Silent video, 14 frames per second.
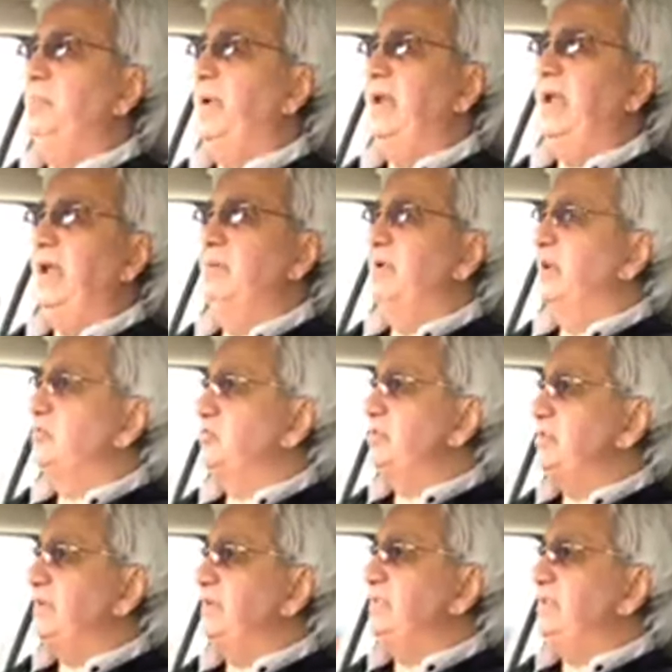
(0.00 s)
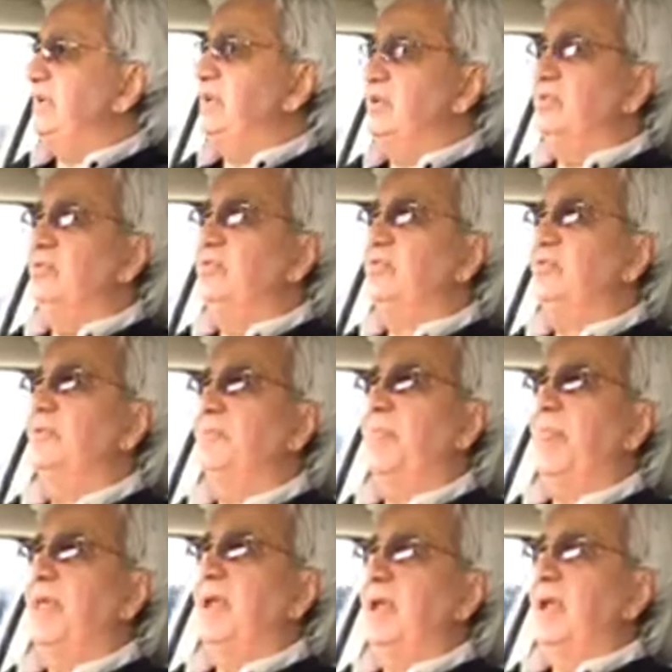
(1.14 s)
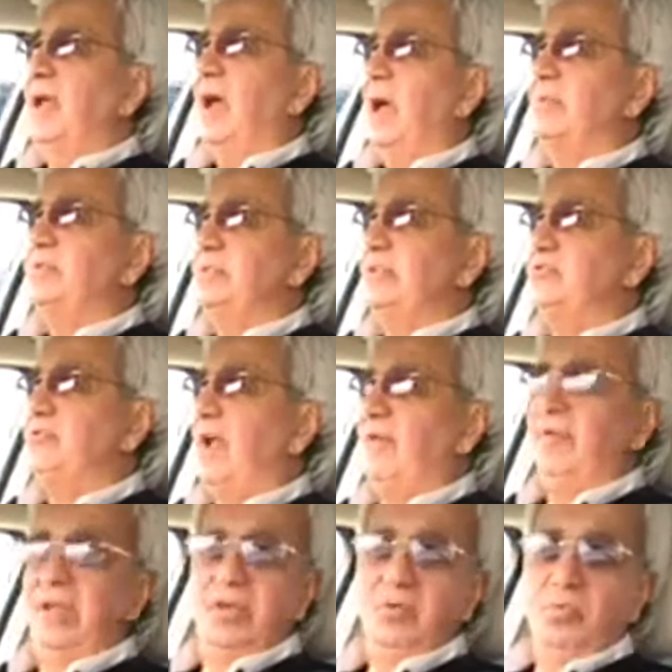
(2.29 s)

Benny Hinn Ministries continues. I'm still traveling the